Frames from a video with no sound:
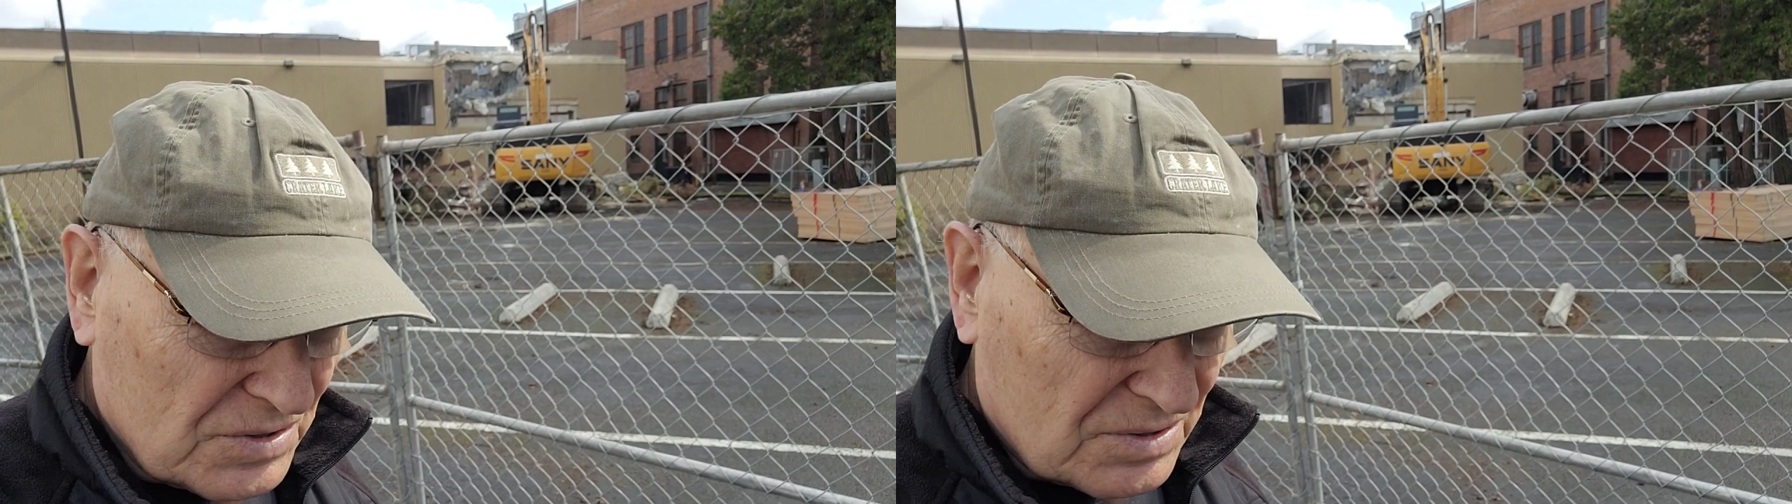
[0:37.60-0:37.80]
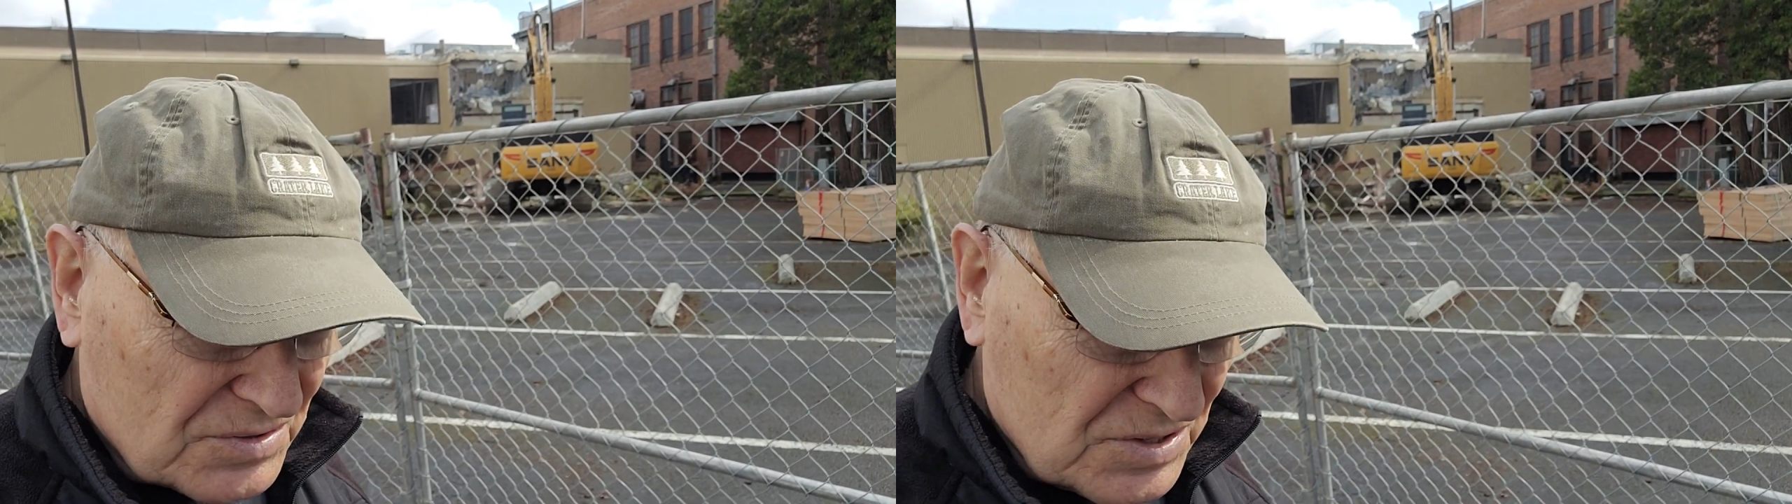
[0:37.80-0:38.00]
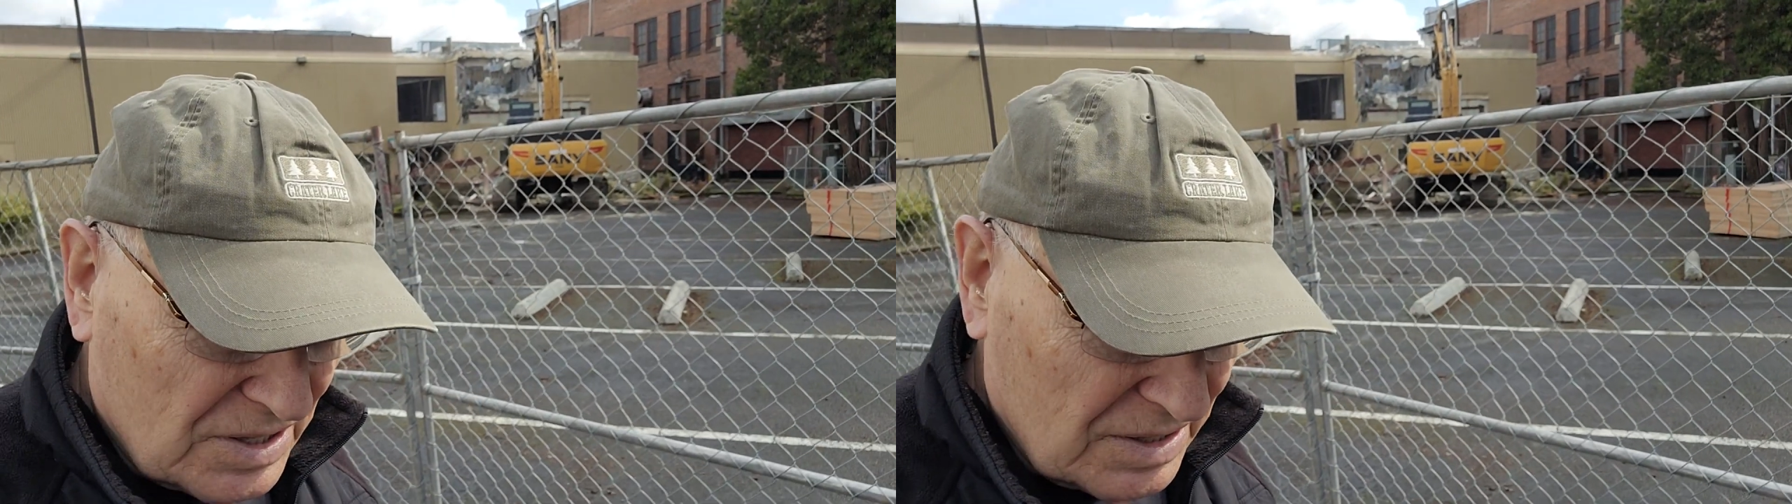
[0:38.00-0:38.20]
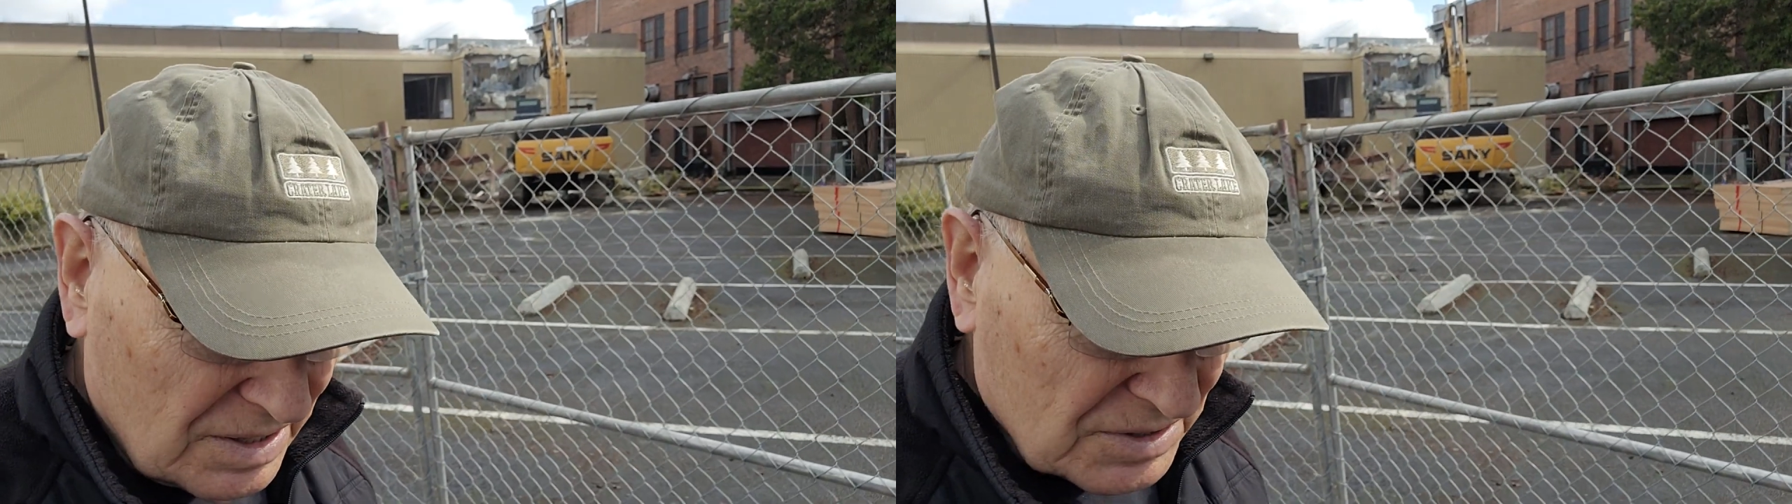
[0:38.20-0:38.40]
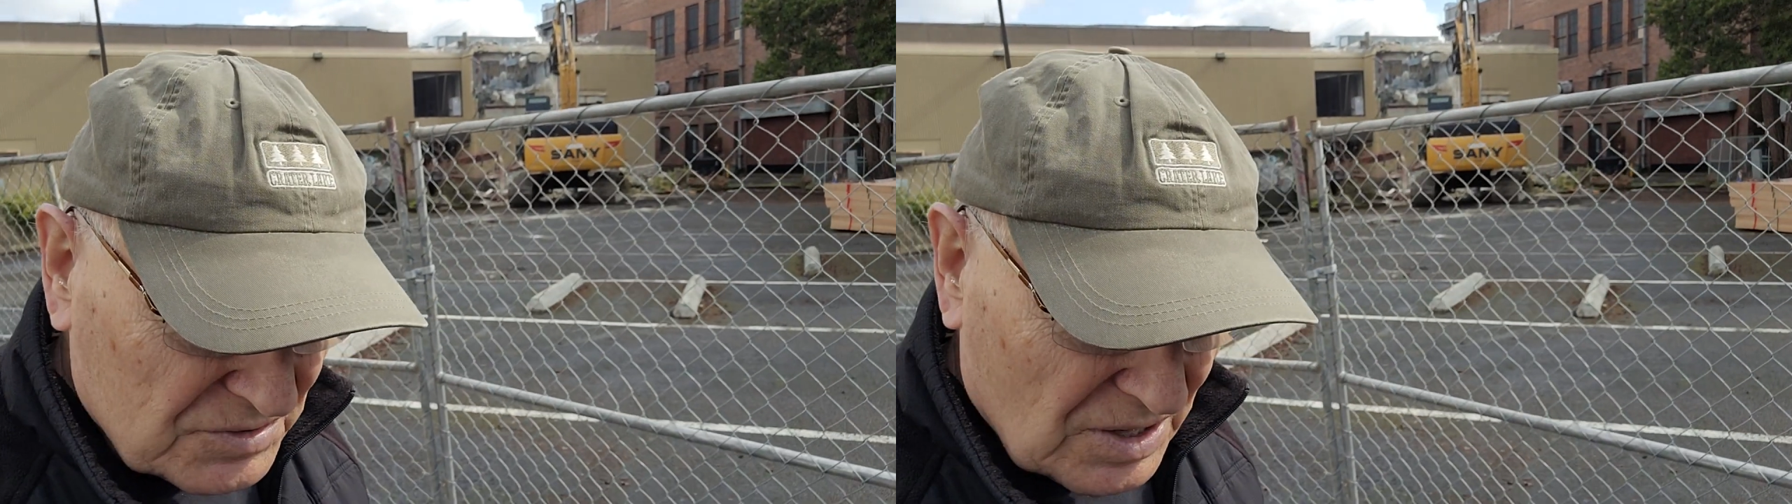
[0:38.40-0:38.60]
you can
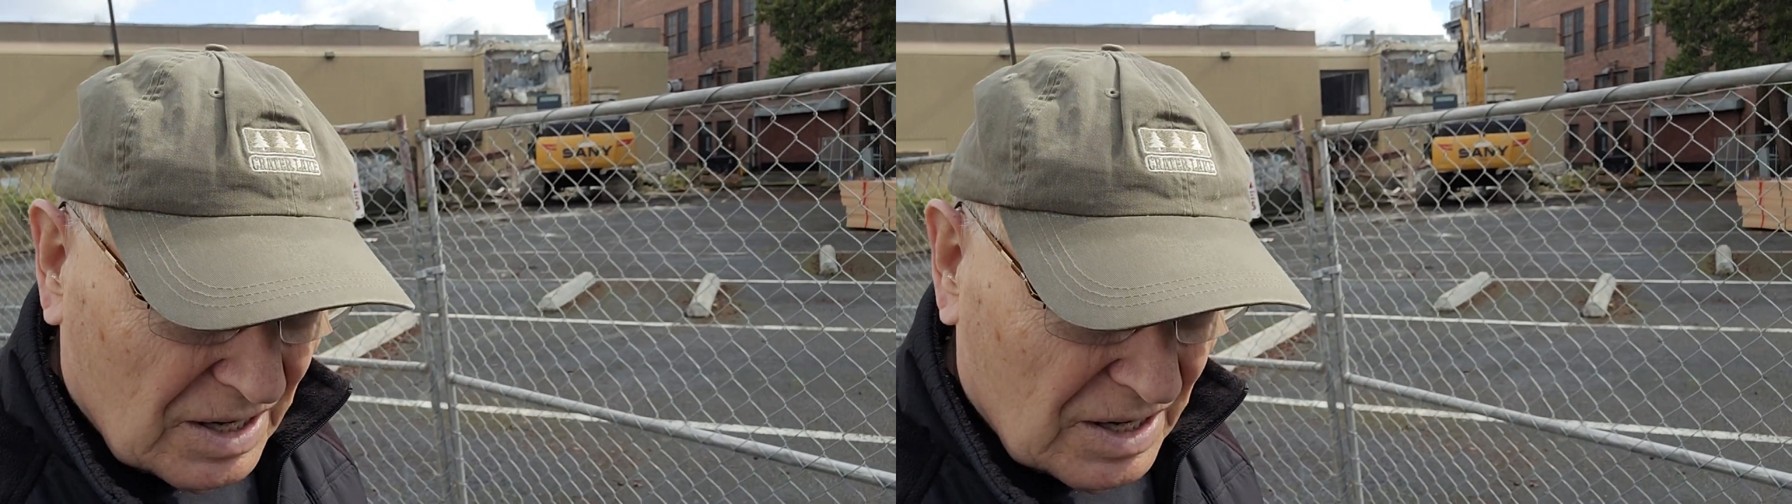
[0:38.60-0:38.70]
see, it's